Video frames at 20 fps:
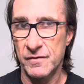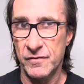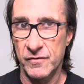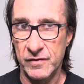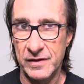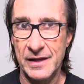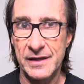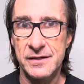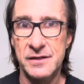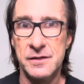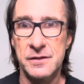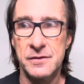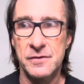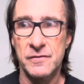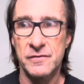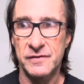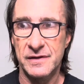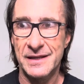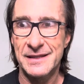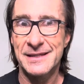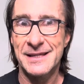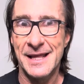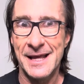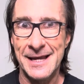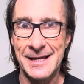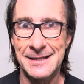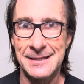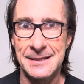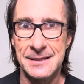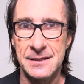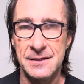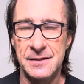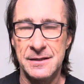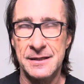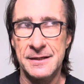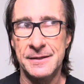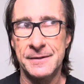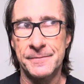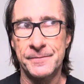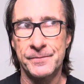flood floodlands,
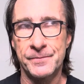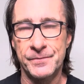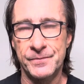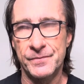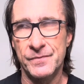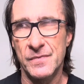um,